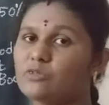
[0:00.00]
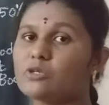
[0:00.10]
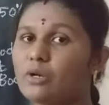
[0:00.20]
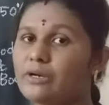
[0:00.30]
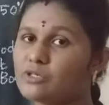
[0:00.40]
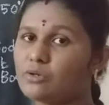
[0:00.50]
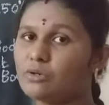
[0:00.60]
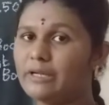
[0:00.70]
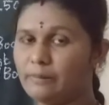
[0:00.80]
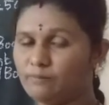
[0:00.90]
so and
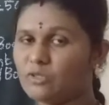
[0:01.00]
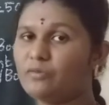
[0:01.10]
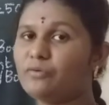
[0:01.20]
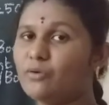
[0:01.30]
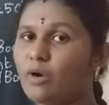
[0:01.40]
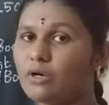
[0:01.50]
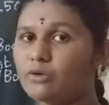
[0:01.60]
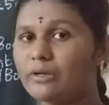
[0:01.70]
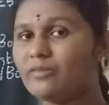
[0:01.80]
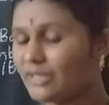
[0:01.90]
so name, if you want
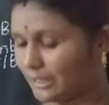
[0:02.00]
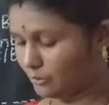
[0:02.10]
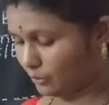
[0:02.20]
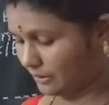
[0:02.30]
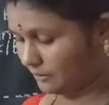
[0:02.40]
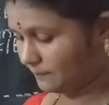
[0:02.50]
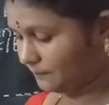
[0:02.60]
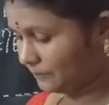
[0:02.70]
to get that one.